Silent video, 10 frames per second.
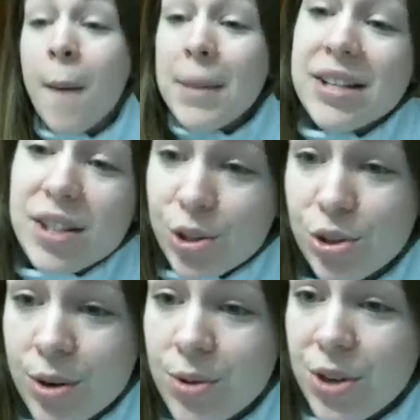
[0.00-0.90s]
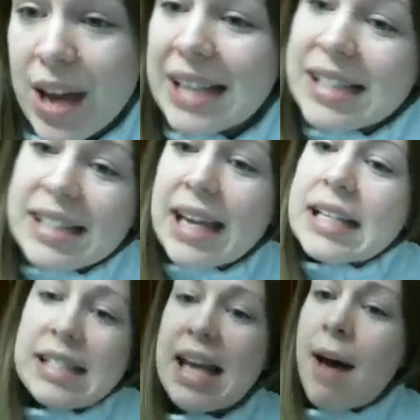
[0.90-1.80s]
But it's the truth, you guys. Take
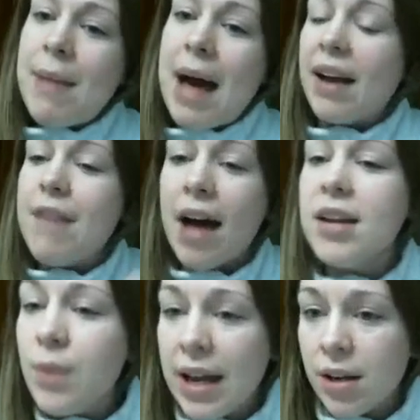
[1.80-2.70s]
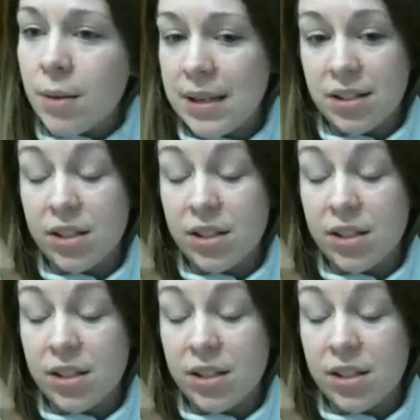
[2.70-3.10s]
a step back. Evaluate your business.